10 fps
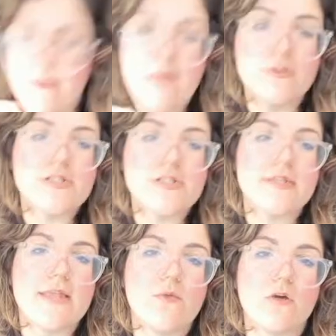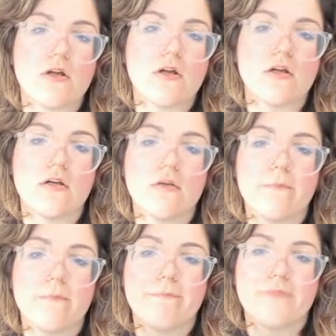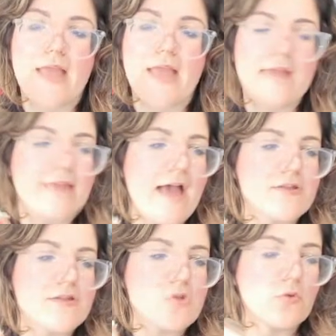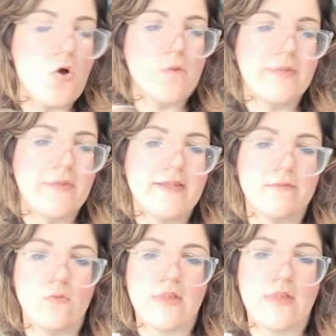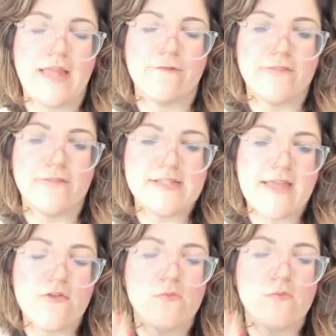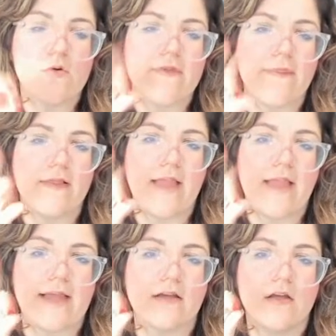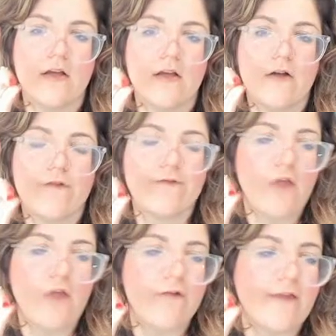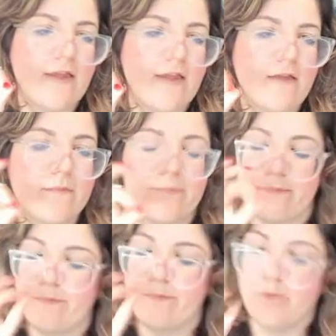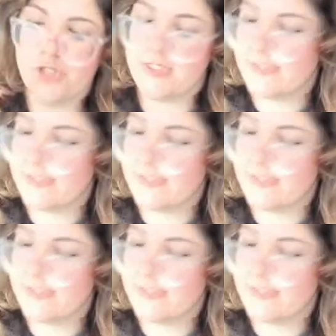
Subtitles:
I wish that they had that, so it would all be more, like, fit together more than the, like, fluffy bushes.